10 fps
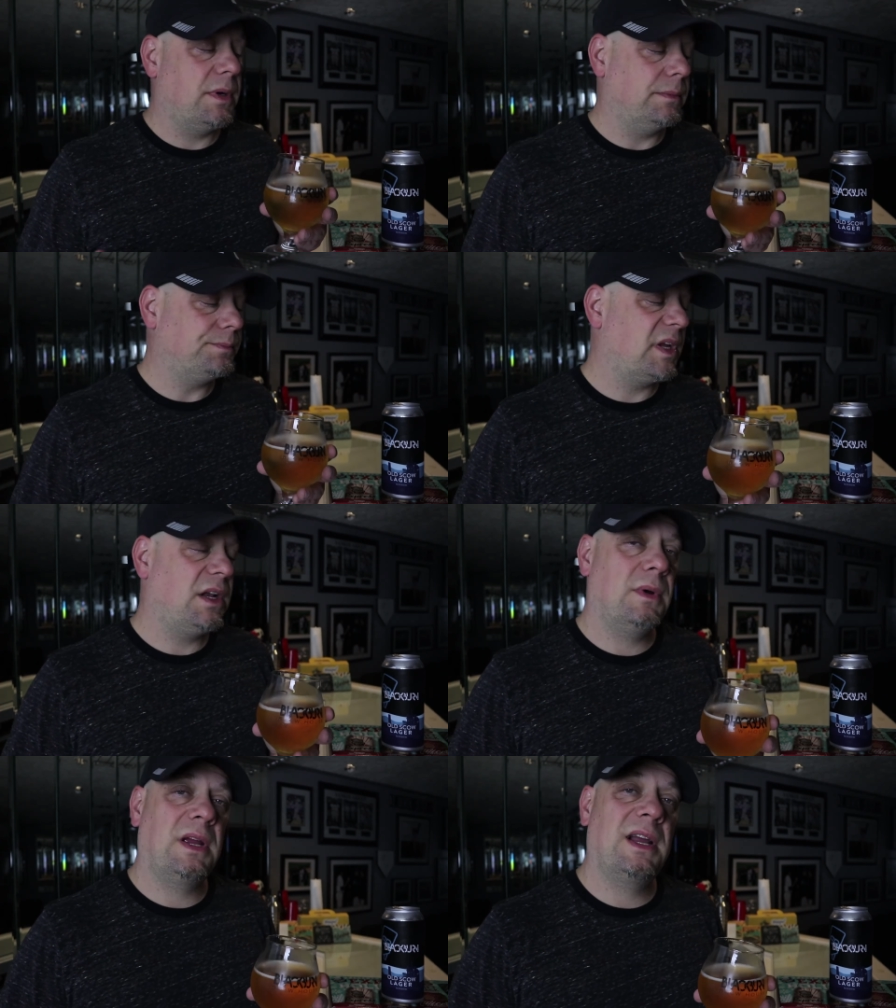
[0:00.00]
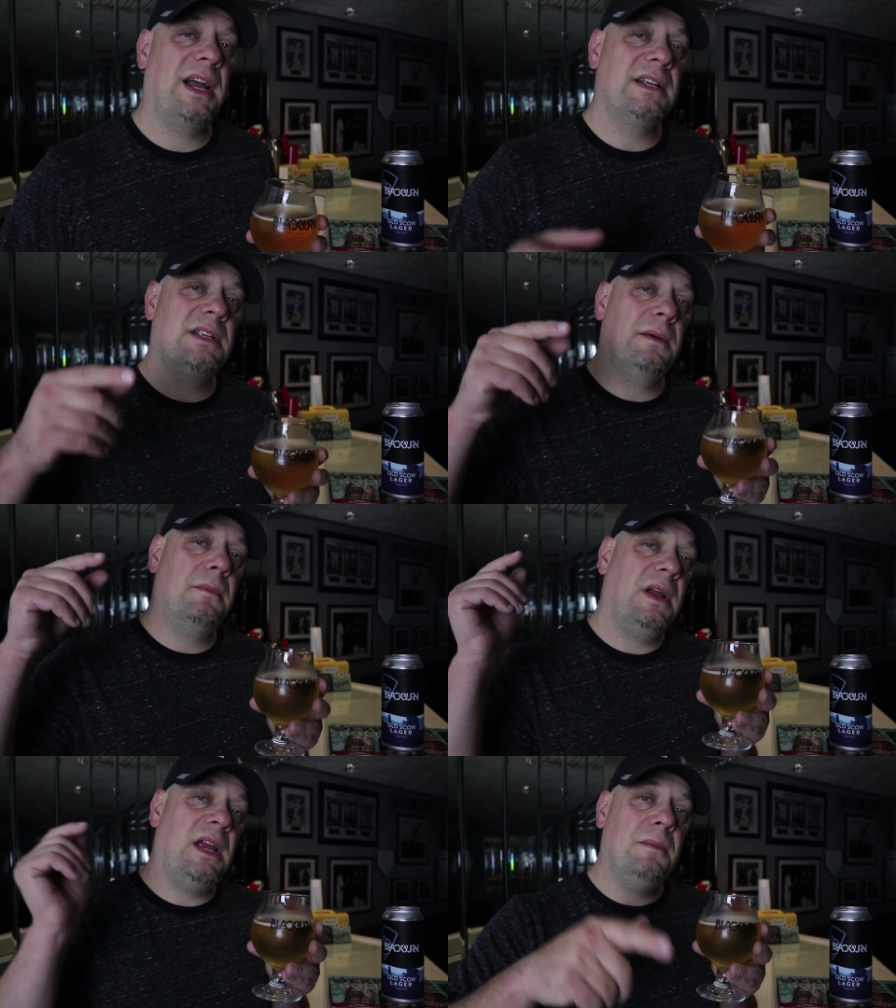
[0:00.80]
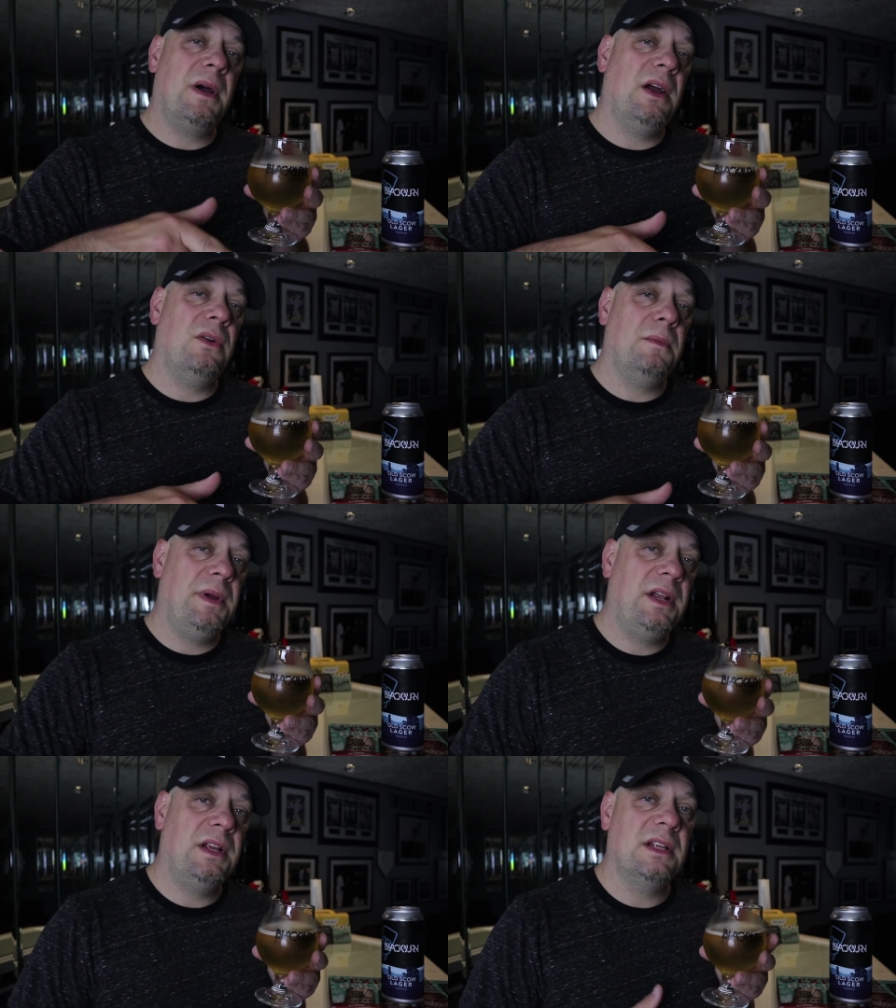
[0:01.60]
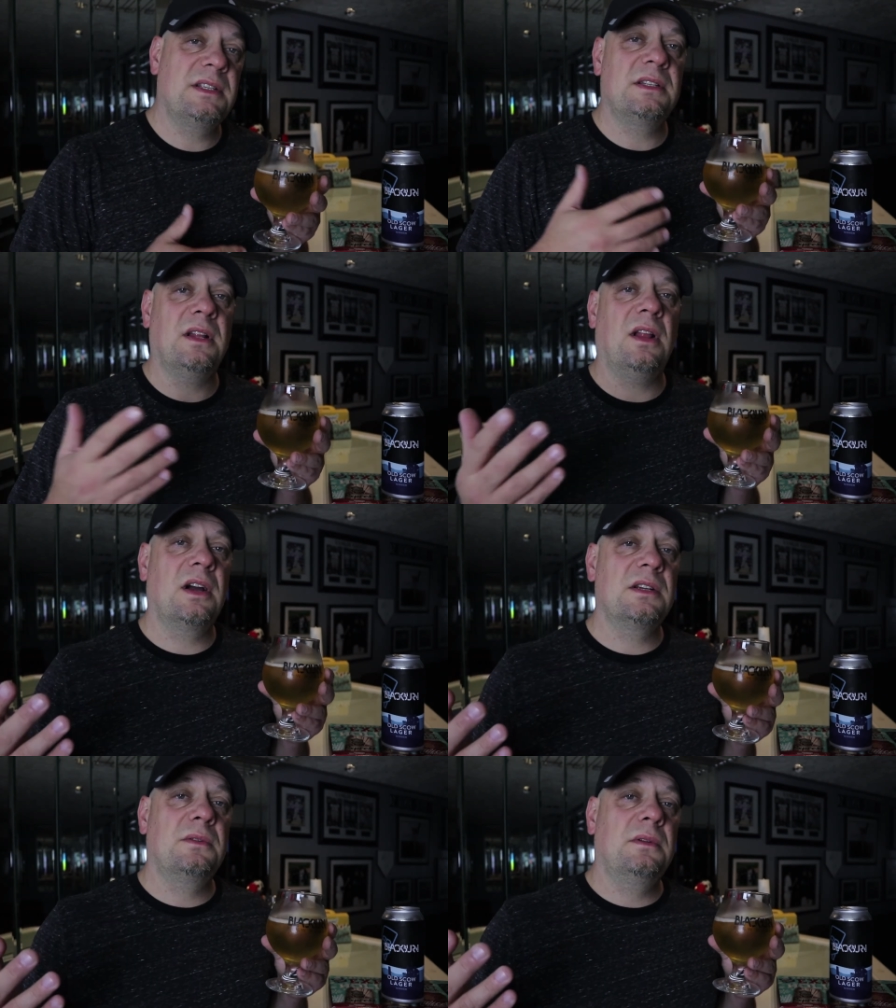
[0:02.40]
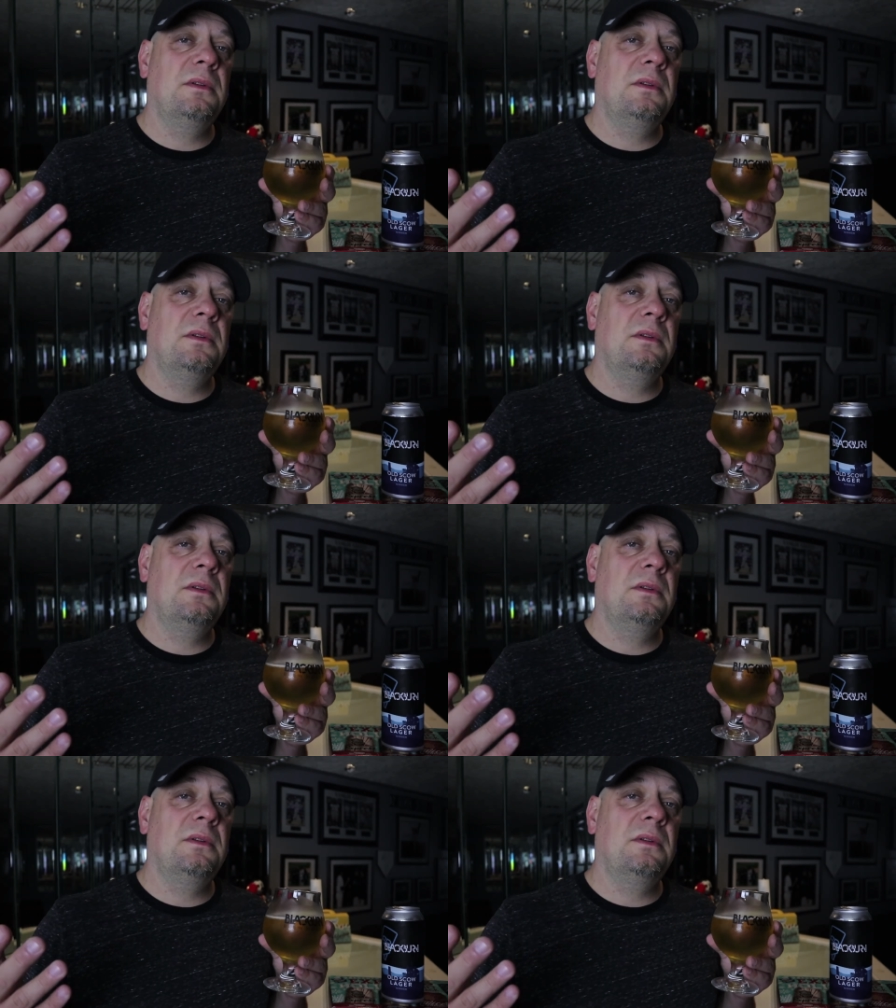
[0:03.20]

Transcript: But anyway, guys, in my own opinion, this is the longest